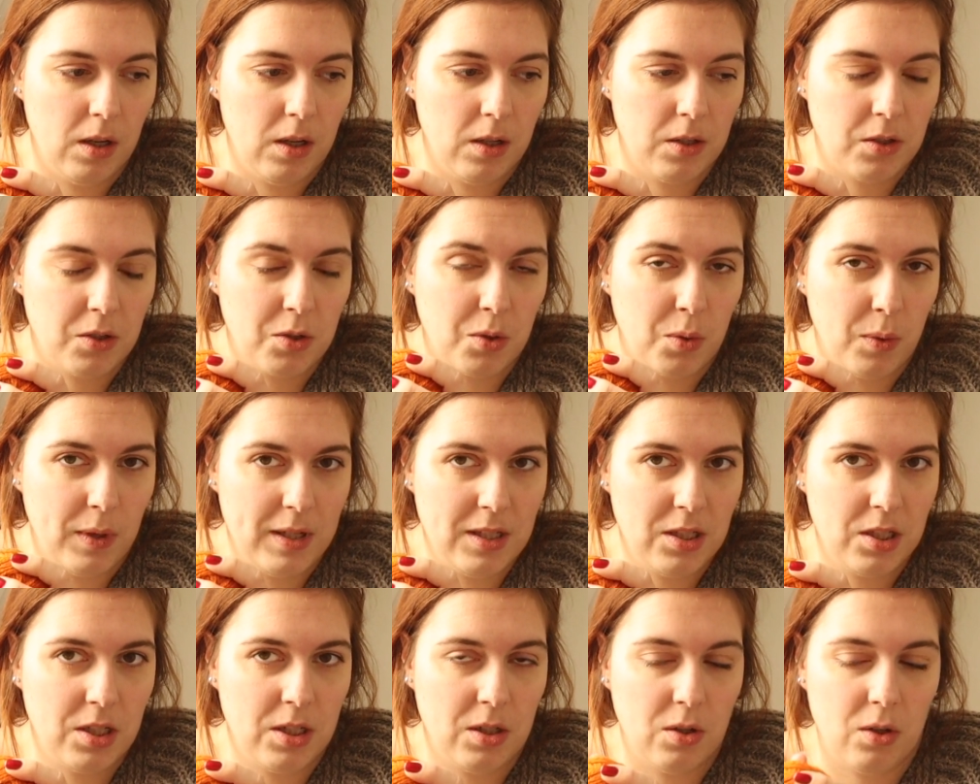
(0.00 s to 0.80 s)

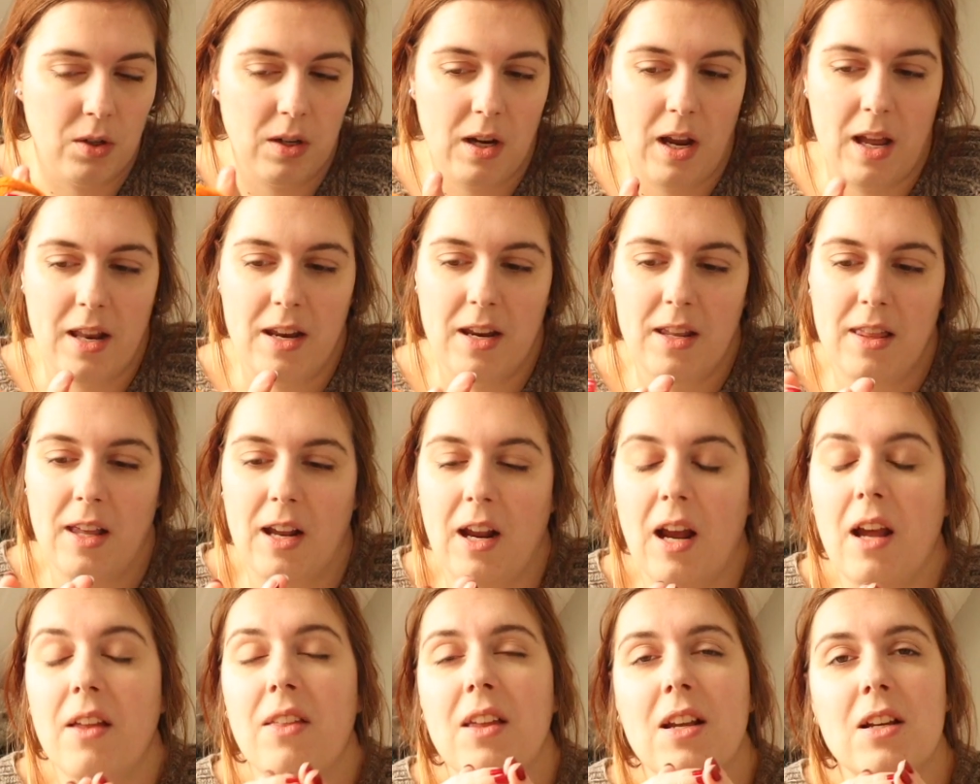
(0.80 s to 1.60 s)
scratchy or
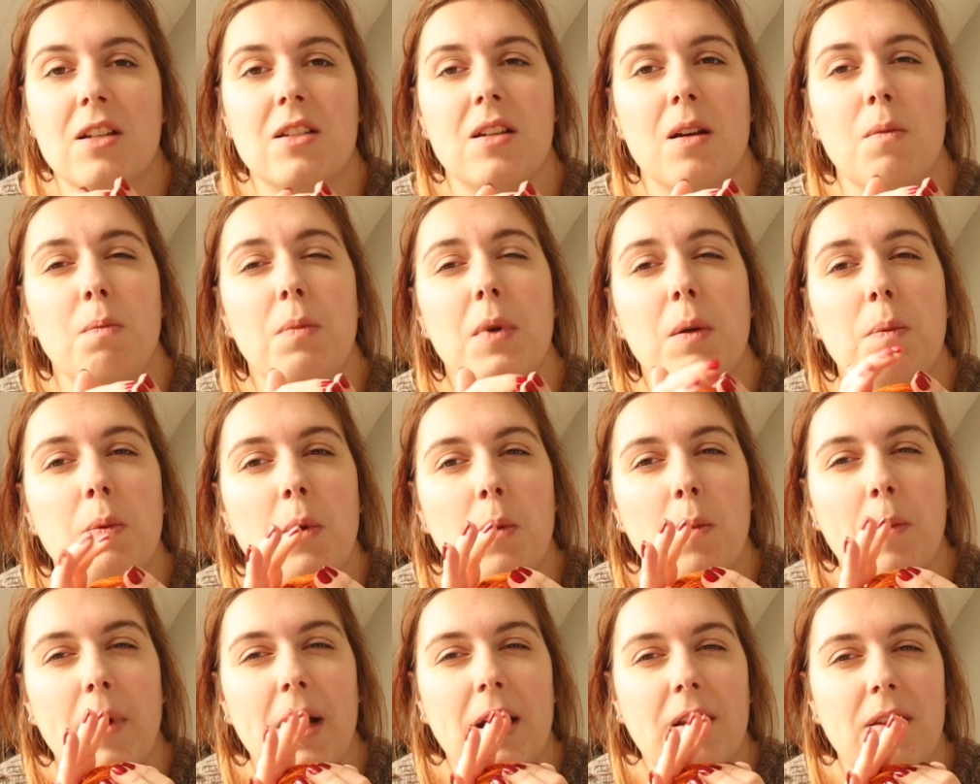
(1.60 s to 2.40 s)
anything. I think some
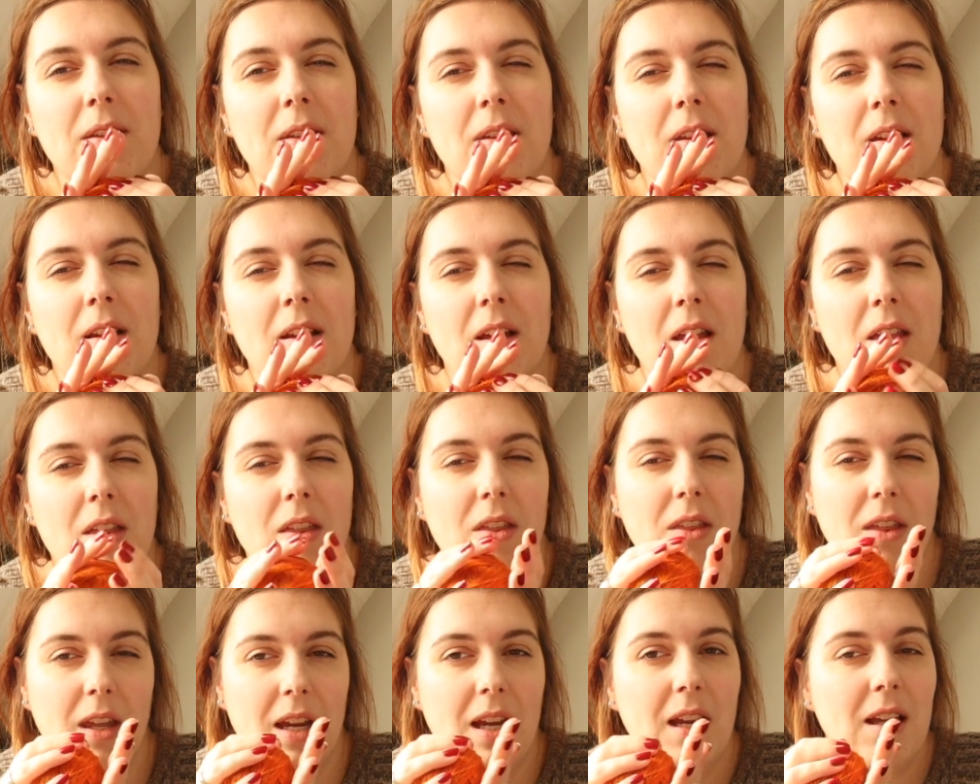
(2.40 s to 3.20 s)
people might
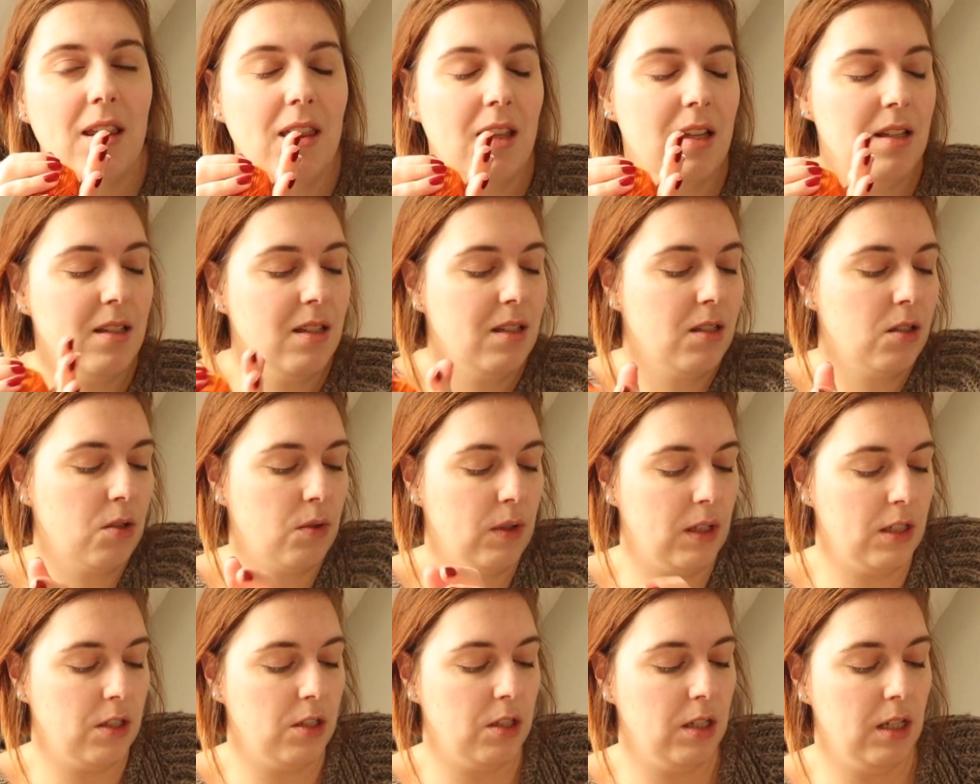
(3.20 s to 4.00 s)
think this is
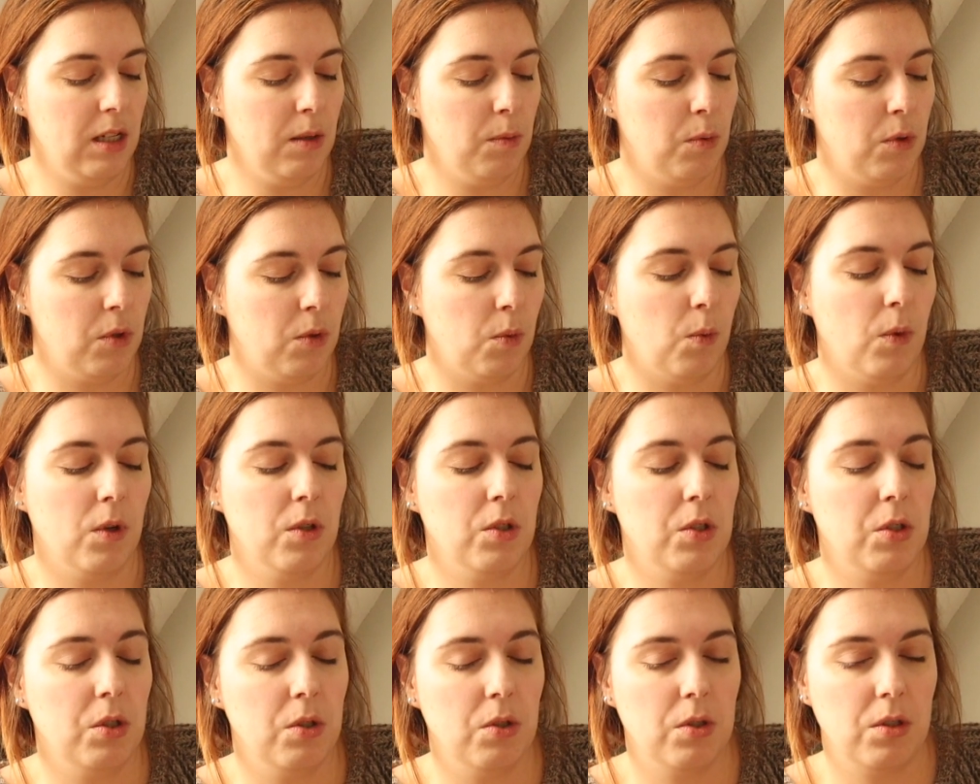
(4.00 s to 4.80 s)
scratchy, but
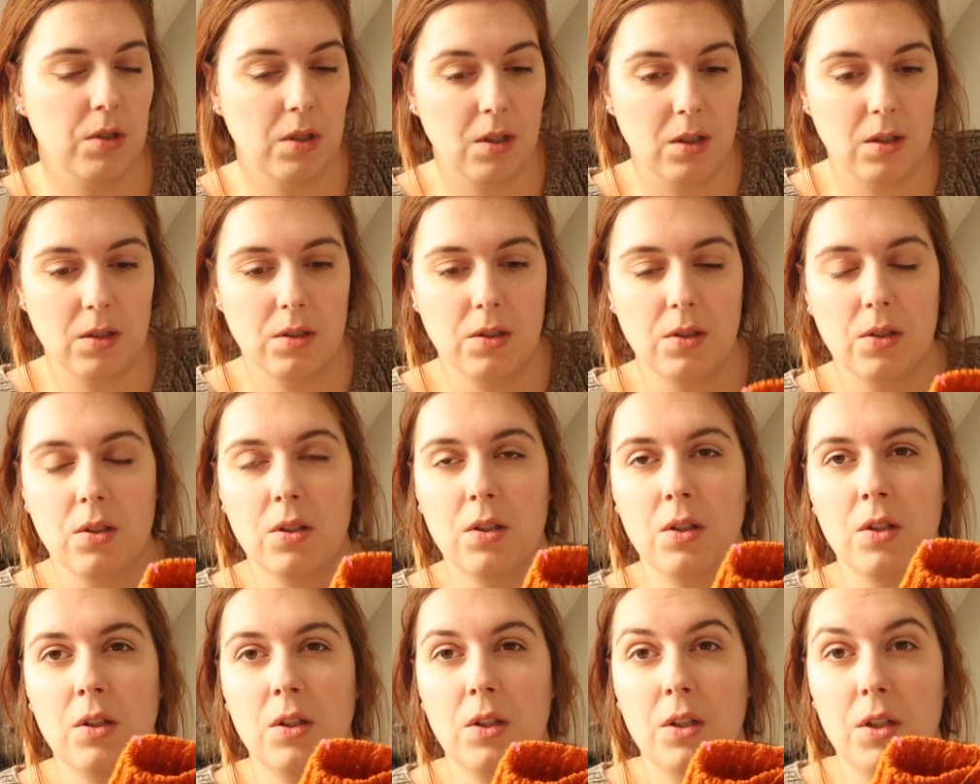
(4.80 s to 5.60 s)
once you start
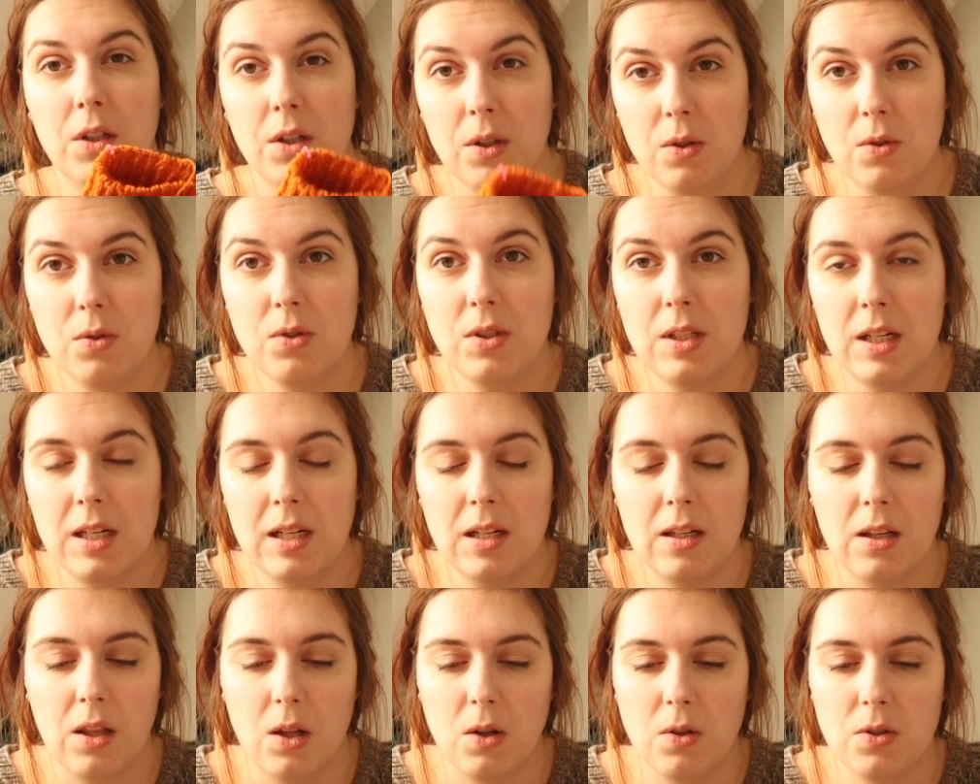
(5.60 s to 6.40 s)

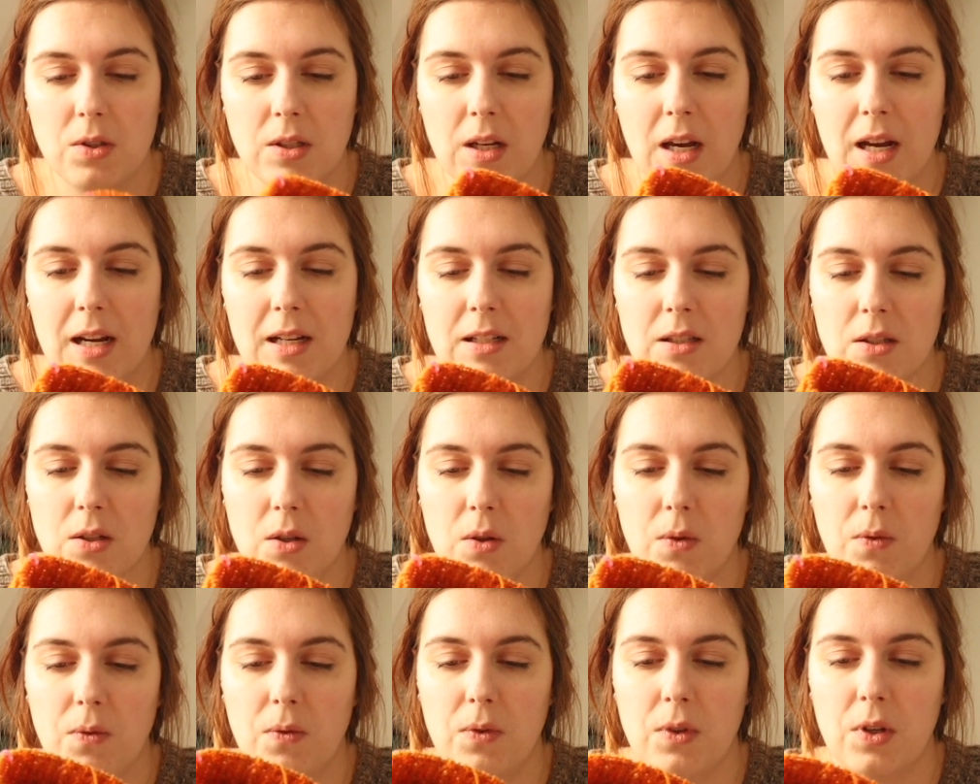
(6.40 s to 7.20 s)
using those kinds
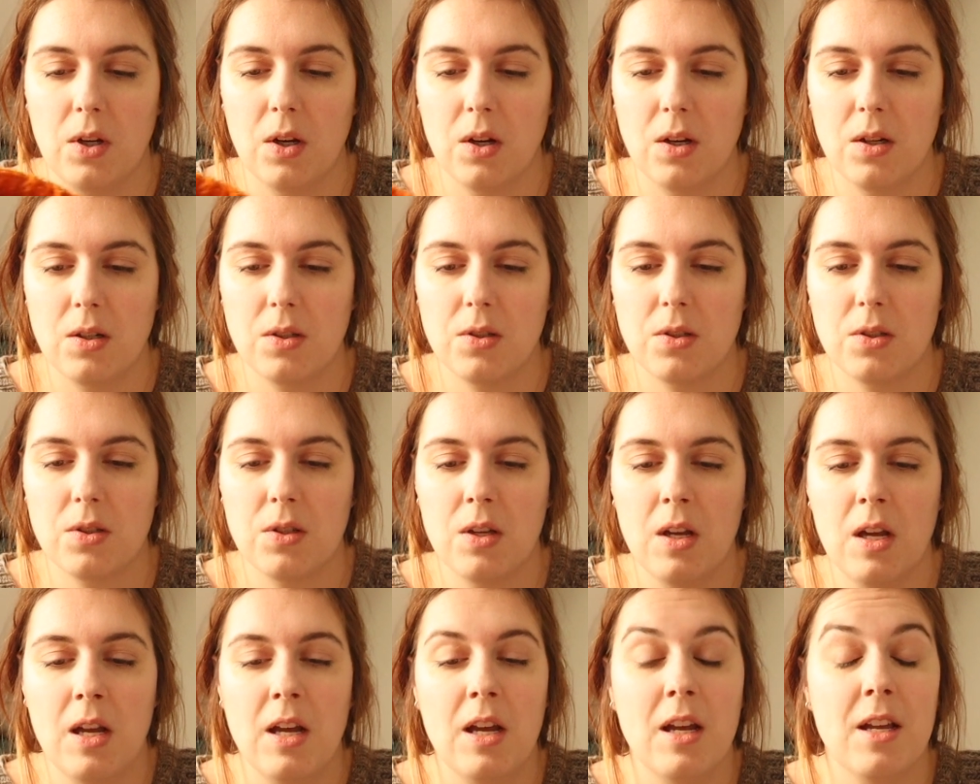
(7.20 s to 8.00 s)
of yarns,
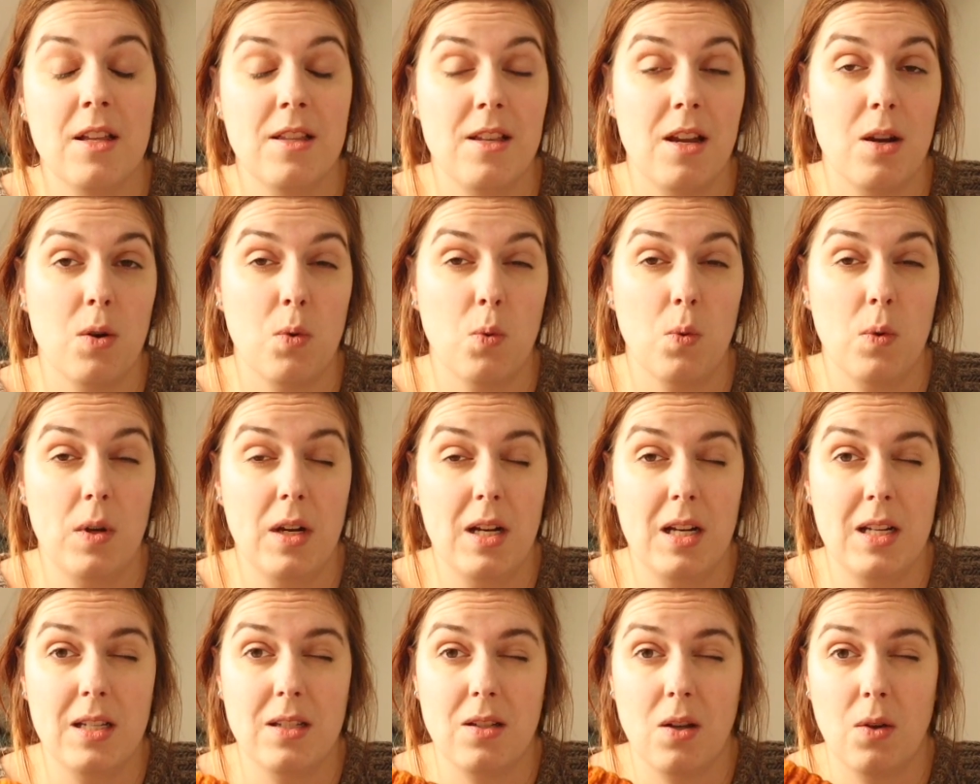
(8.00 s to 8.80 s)
they
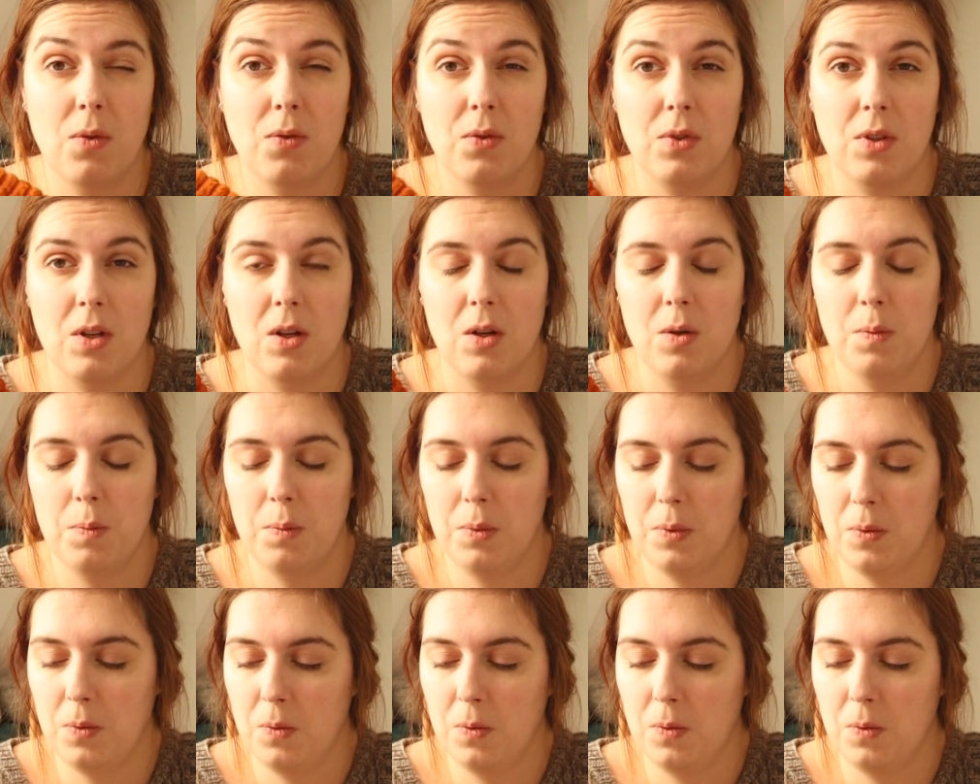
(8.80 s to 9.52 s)
really soften up,